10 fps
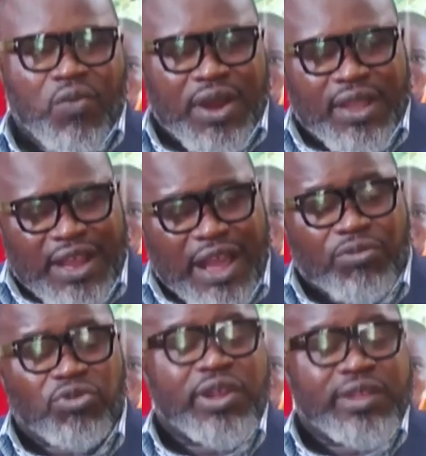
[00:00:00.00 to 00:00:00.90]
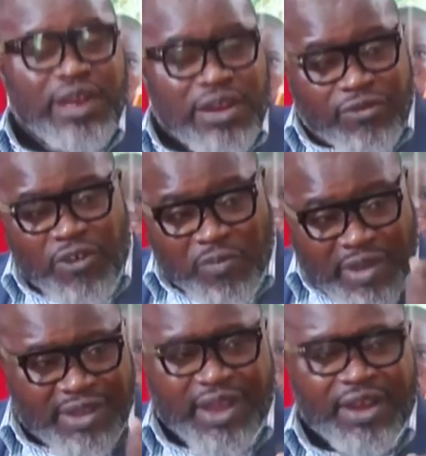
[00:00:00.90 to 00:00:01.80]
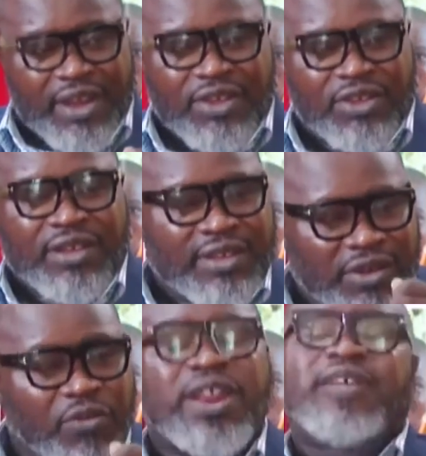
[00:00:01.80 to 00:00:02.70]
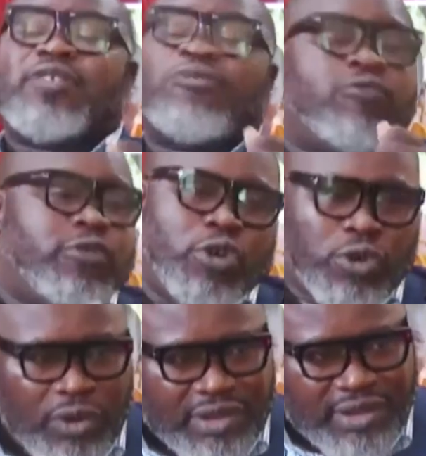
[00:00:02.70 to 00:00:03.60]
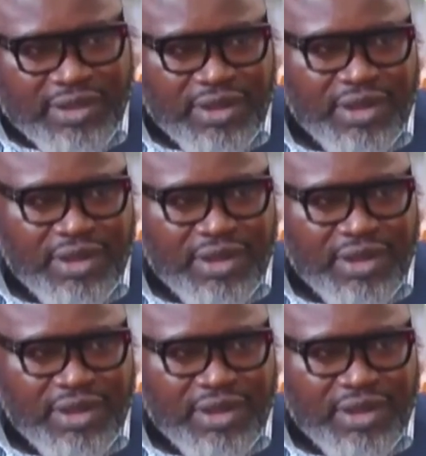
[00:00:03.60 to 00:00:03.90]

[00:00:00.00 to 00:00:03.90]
when it comes to the delivery of basic education, whether it is free or not.